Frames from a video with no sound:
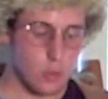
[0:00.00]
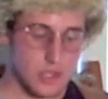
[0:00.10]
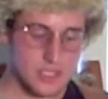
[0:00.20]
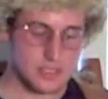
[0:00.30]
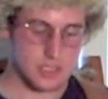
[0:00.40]

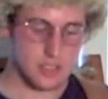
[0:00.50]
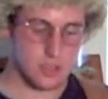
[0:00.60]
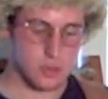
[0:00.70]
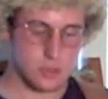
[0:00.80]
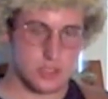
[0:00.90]
This was a
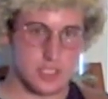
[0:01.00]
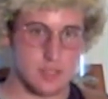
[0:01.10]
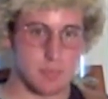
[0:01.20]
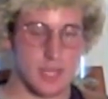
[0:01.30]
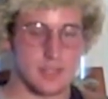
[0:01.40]
huge
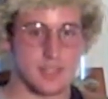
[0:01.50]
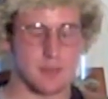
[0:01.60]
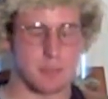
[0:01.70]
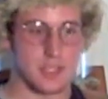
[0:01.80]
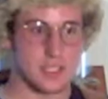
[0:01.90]
deal back
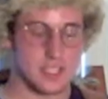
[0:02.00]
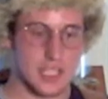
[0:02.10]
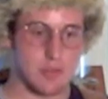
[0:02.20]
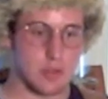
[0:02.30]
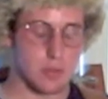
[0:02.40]
then because
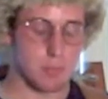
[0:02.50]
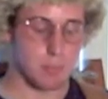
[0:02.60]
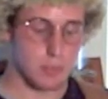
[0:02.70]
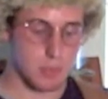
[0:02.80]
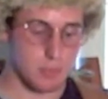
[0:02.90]
even
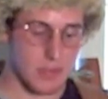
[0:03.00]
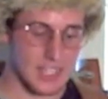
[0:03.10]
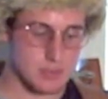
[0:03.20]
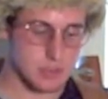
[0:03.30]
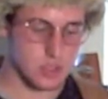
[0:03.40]
the
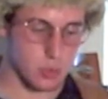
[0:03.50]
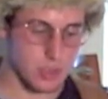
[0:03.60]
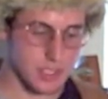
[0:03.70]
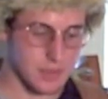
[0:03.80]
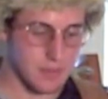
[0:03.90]
vast
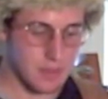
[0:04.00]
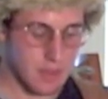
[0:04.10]
majority